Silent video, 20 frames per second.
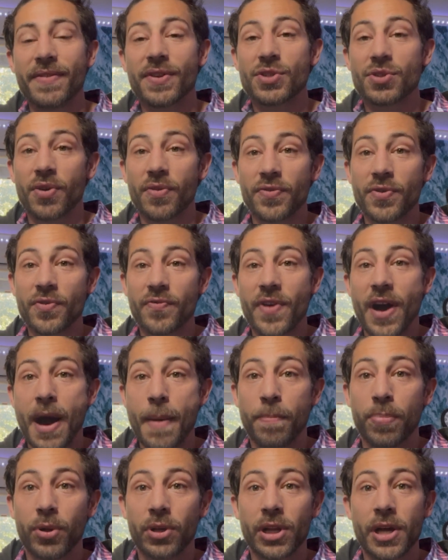So if you've
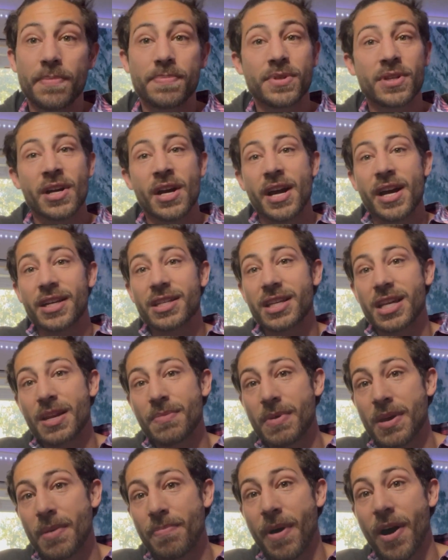got pull-ups, it's going to
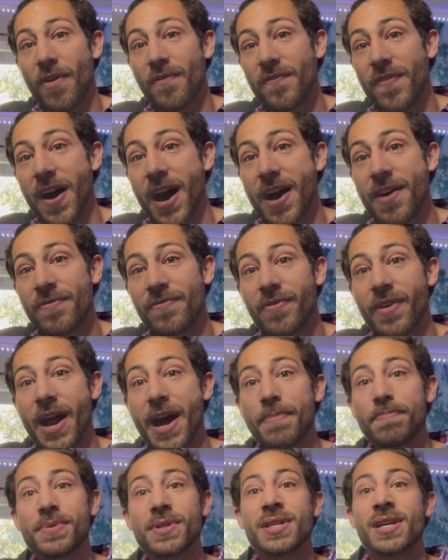be about 5
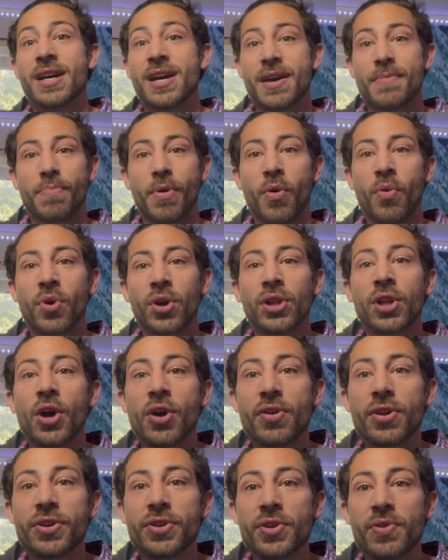reps, but we're
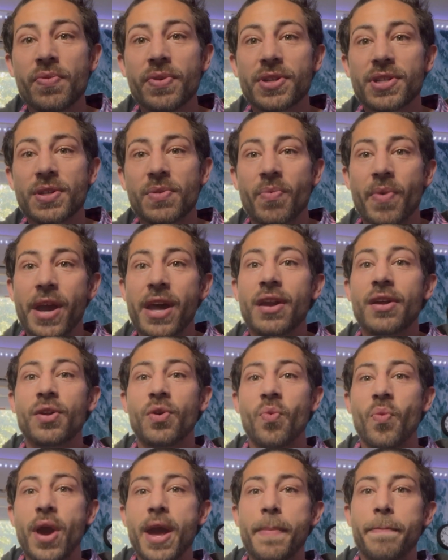loading you with some weight on a
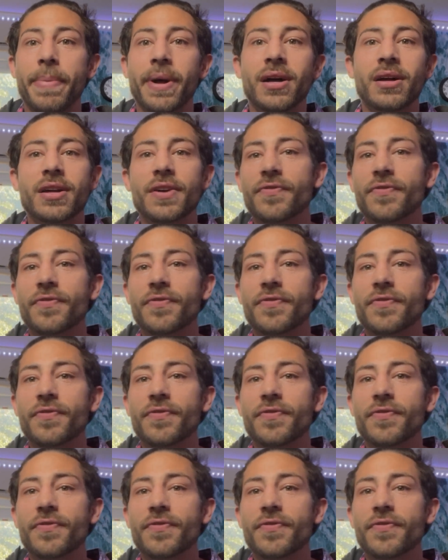weight belt.